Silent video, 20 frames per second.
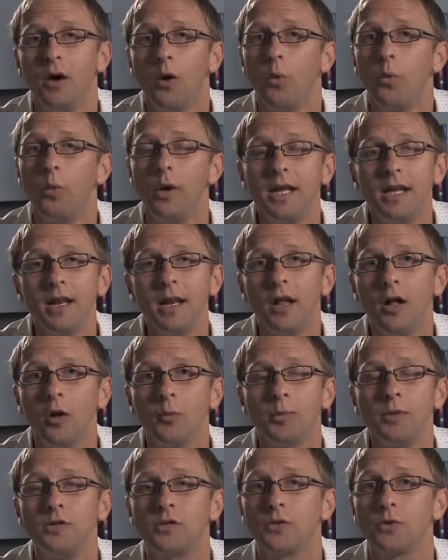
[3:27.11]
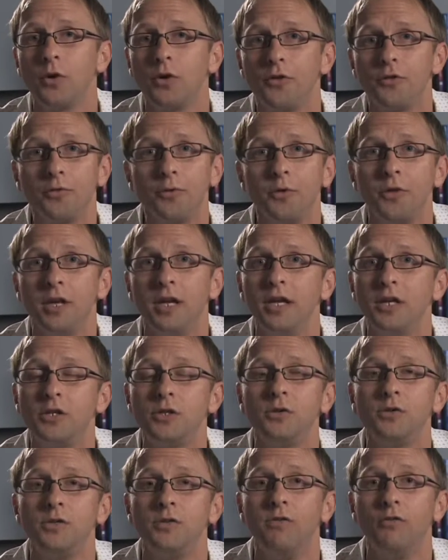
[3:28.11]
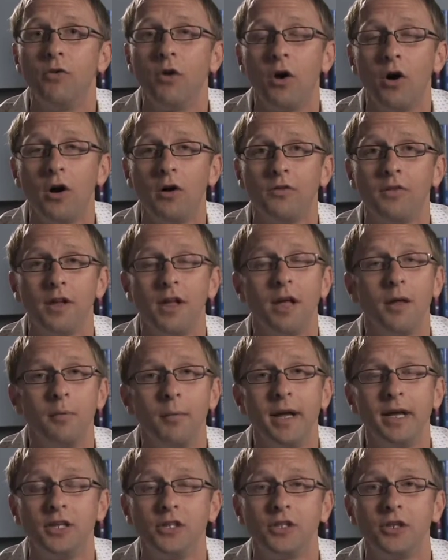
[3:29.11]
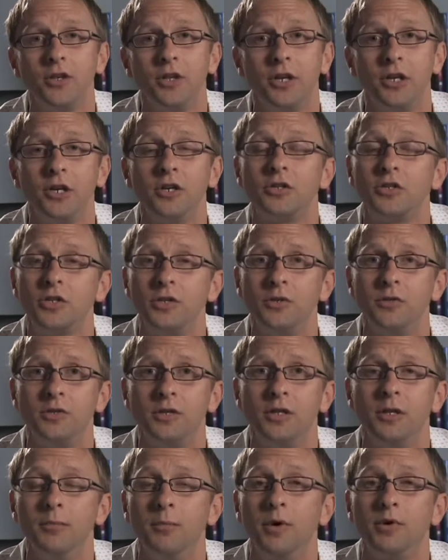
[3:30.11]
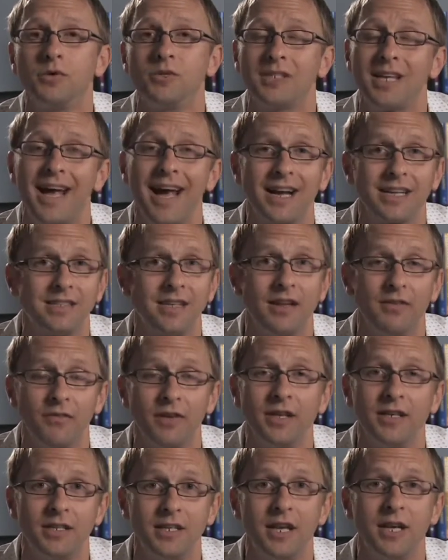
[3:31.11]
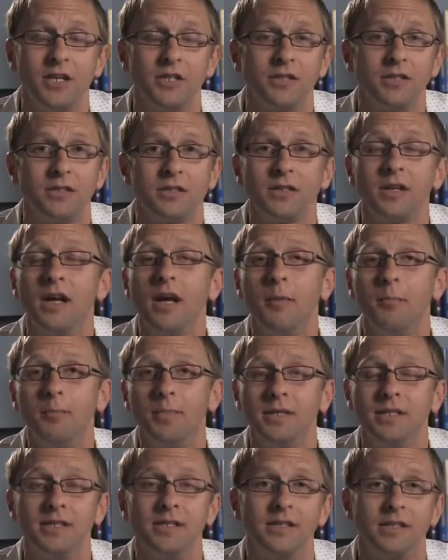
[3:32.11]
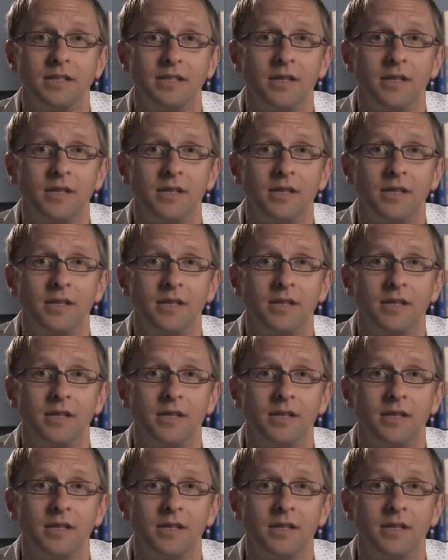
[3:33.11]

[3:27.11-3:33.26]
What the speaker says: We can help you sort through the issues involved and make sure that you're choosing the most tax advantageous business